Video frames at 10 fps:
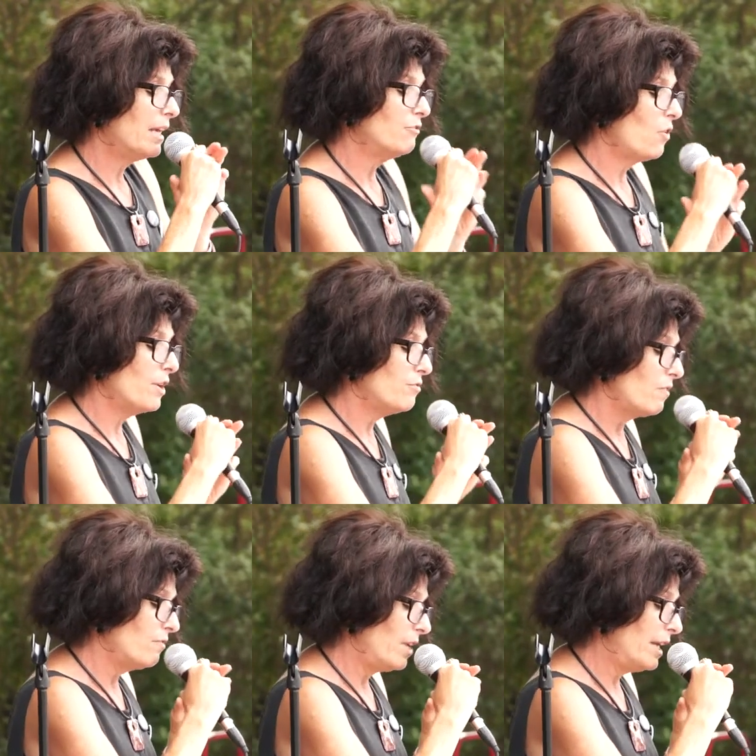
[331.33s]
he
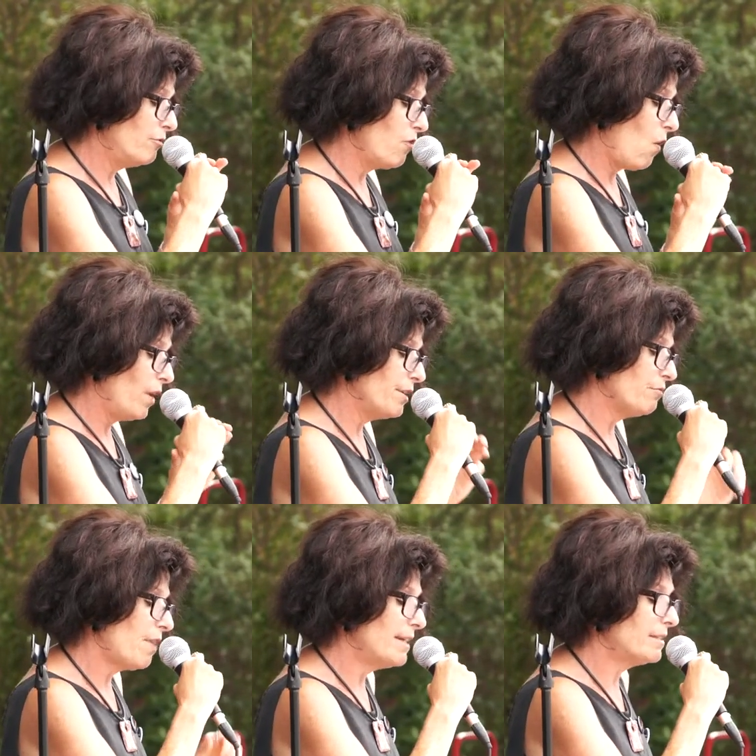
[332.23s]
roared
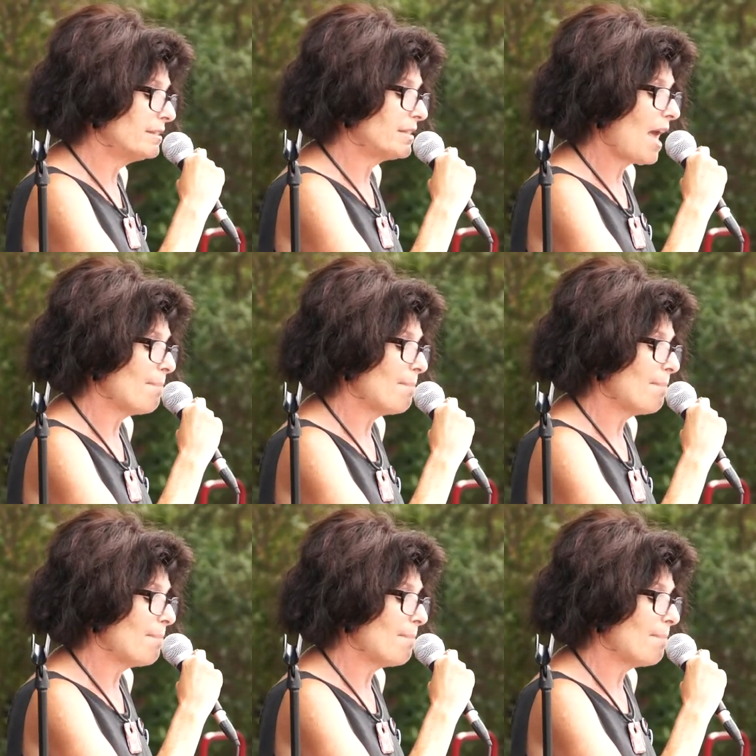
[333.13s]
racist